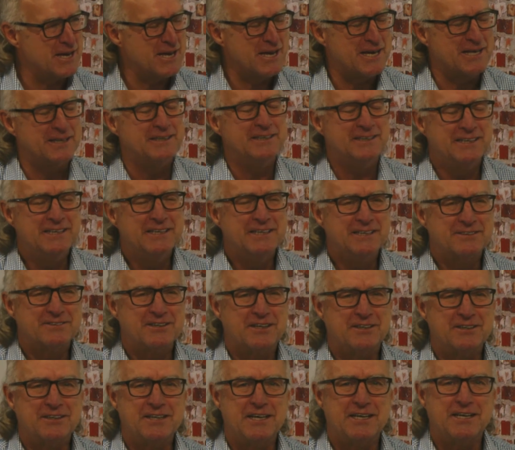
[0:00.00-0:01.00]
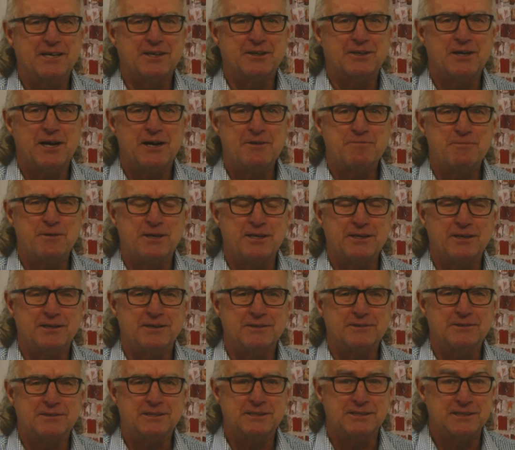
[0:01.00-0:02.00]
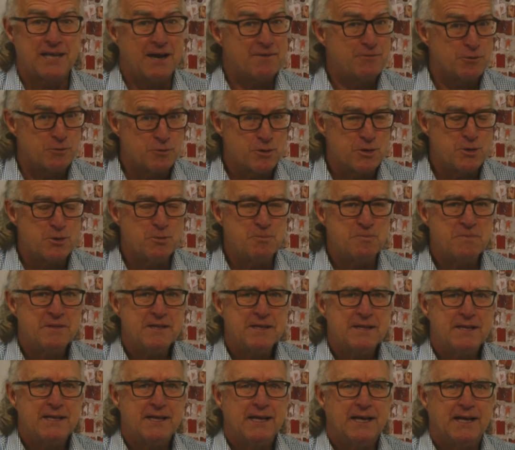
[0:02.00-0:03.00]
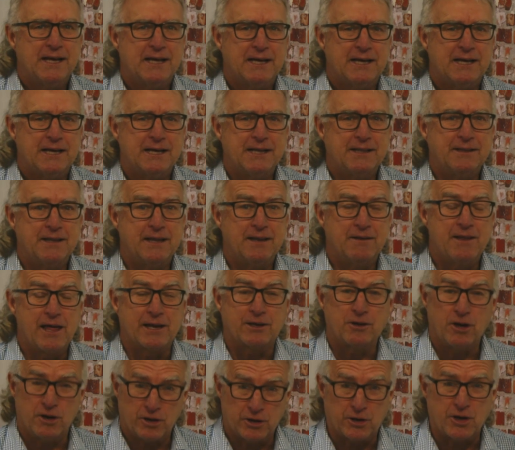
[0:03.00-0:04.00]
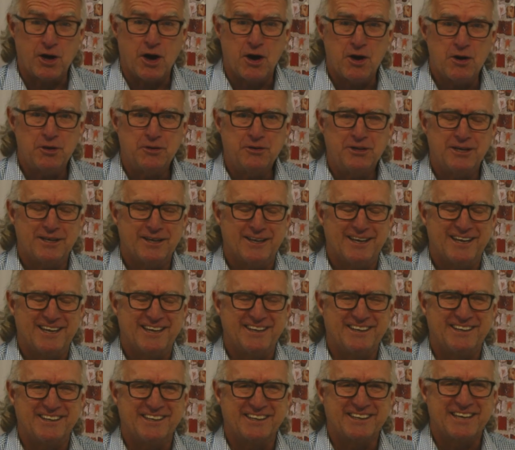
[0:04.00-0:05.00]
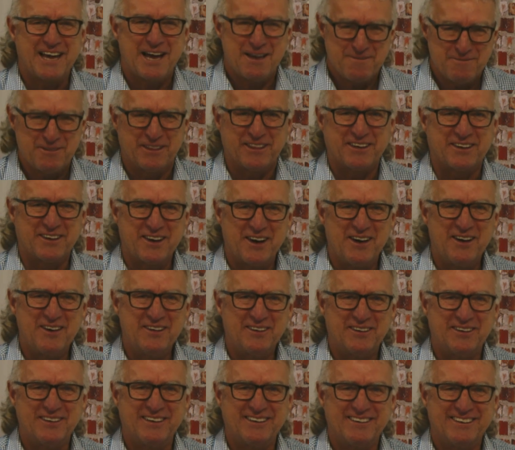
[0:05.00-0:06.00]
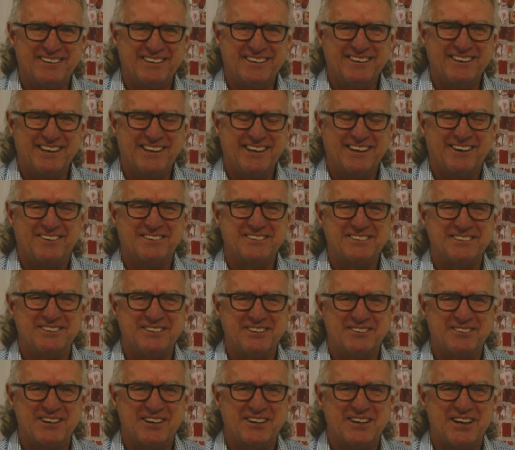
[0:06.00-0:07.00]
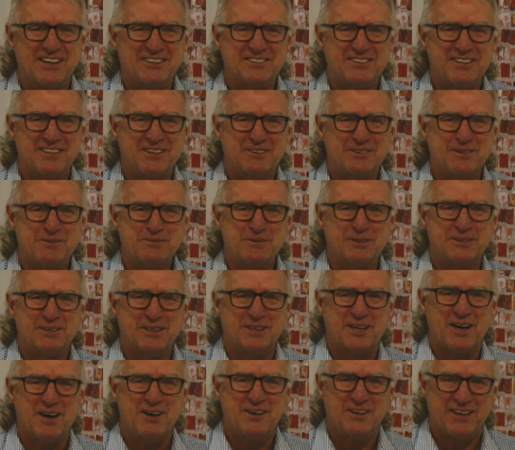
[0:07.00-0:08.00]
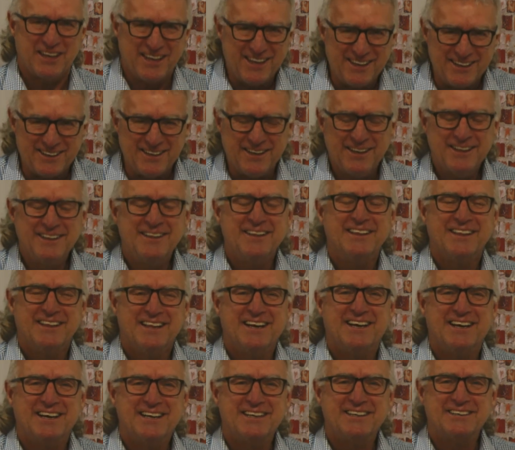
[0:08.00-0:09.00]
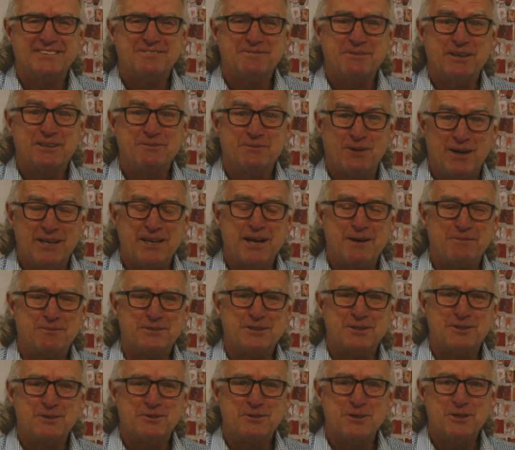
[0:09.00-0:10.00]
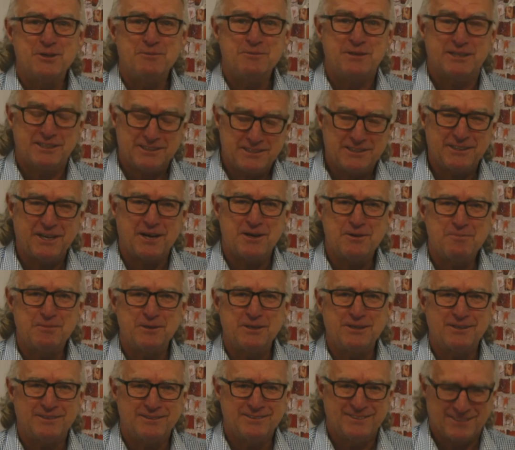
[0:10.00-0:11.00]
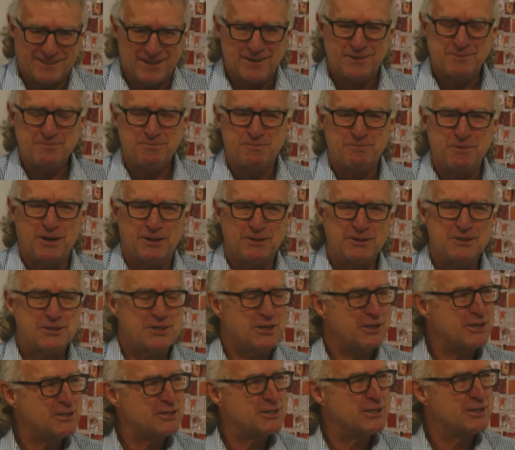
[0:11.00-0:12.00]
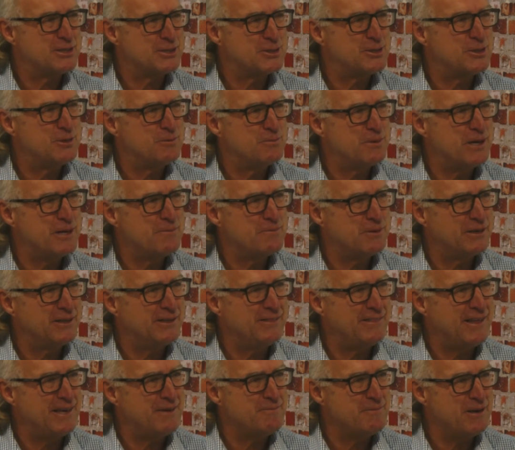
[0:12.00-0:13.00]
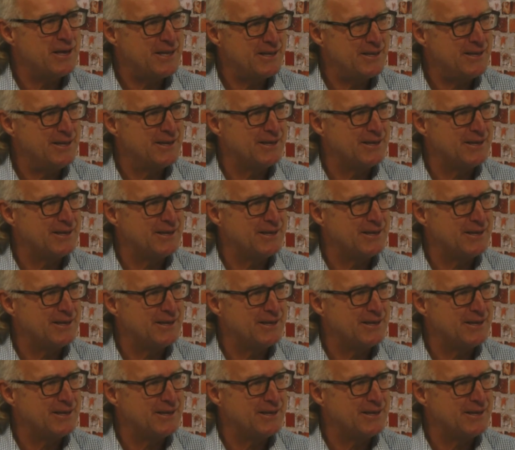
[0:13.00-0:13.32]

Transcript: Yeah. So, yeah, gave me, didn't have a room. Then they got a code and gave me the code. And I was in the wrong hotel to put the code in. But went up to the room and it did open, and I apologised to the two people in their bed.